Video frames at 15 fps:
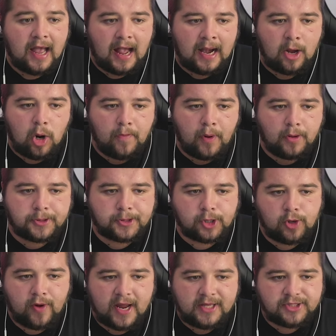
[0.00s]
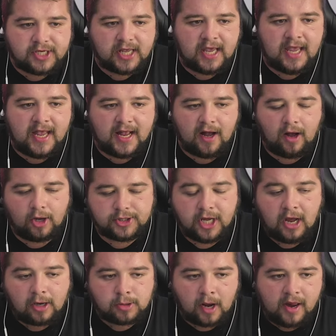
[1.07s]
A little ball through into Kiergaard,
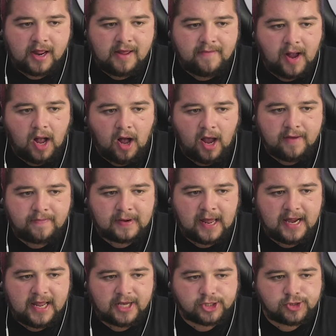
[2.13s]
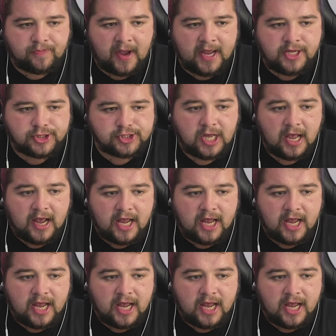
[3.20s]
running in behind, plenty of space.